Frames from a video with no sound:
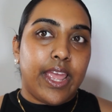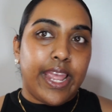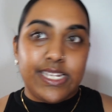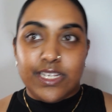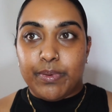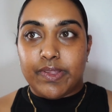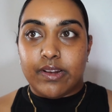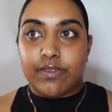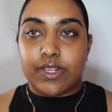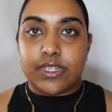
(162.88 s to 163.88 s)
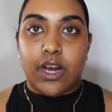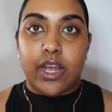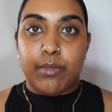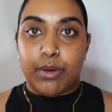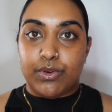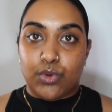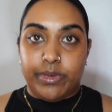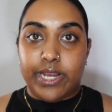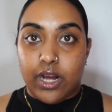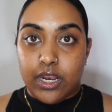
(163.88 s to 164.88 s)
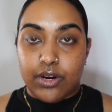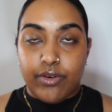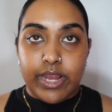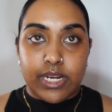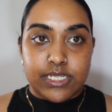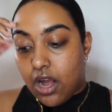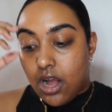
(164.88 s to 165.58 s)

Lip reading: 80% of the time I would normally colour correct.